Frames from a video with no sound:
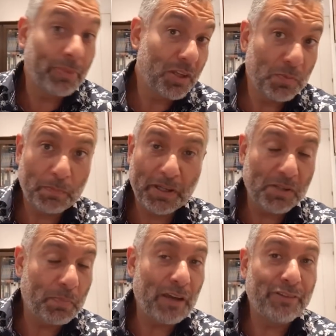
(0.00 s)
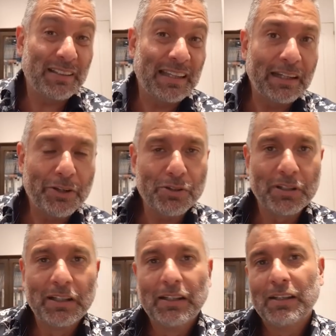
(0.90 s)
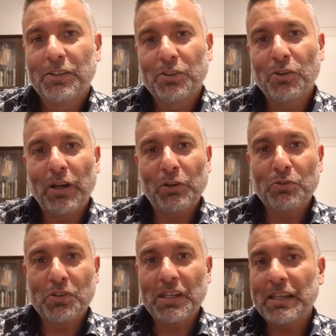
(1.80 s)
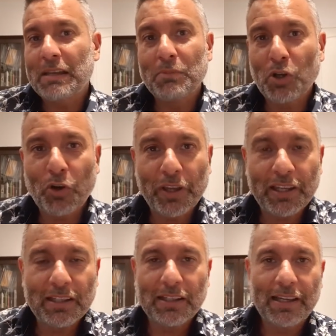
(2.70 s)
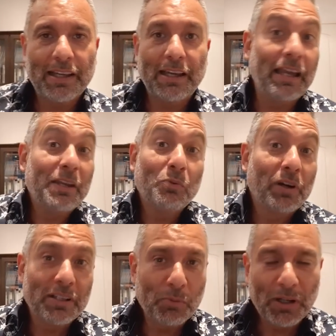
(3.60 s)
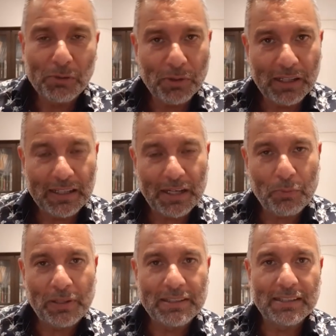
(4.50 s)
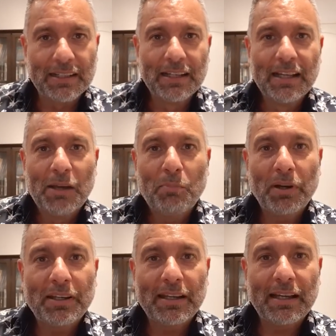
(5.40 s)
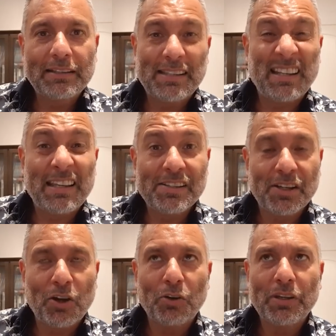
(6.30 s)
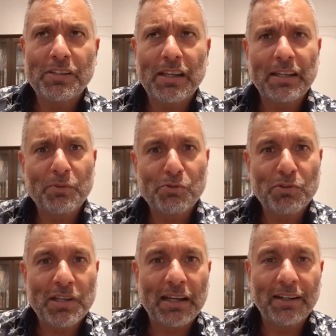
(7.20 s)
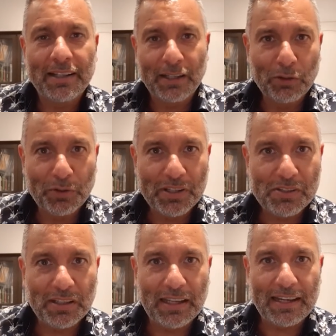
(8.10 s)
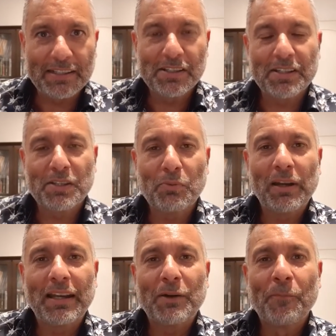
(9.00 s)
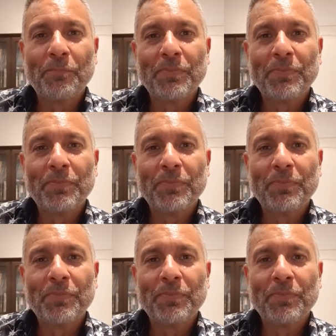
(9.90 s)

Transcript: Speaks perfect English, so I could see him going anywhere in the world, really, that he wanted. But 10 years ago, he said he was retiring, and look, he's still at it, 61 now.